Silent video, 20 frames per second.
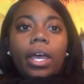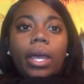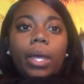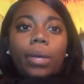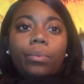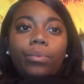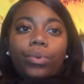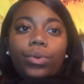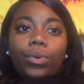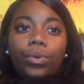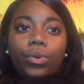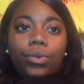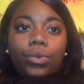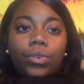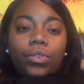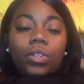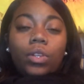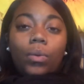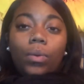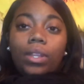
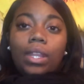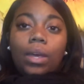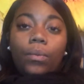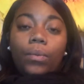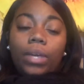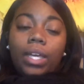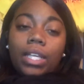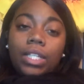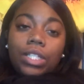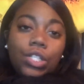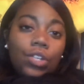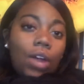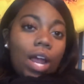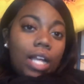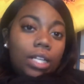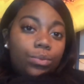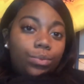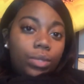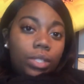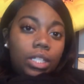improve the way that we
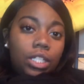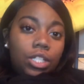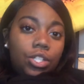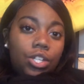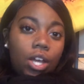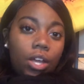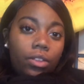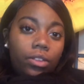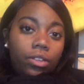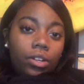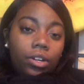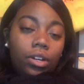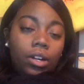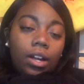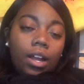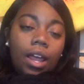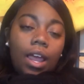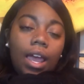interact with each other,